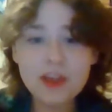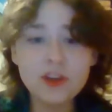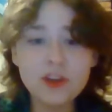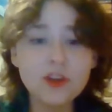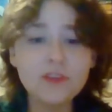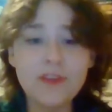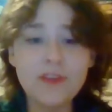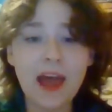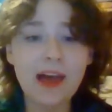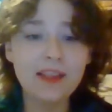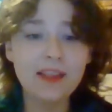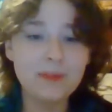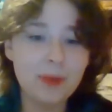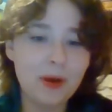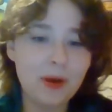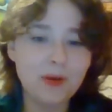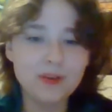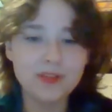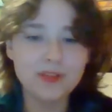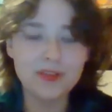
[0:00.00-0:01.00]
you're valid, but
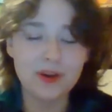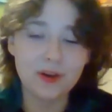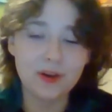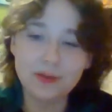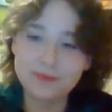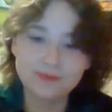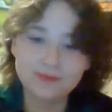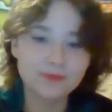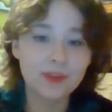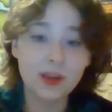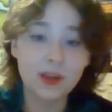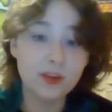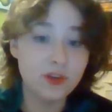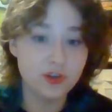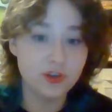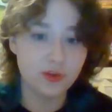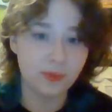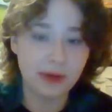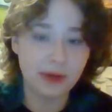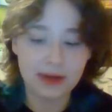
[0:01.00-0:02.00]
also you
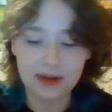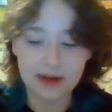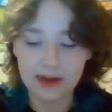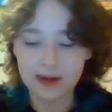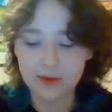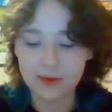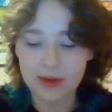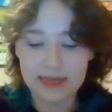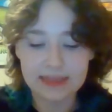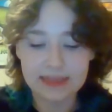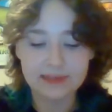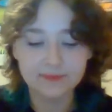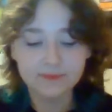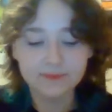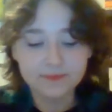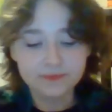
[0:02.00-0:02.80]
should read it anyways.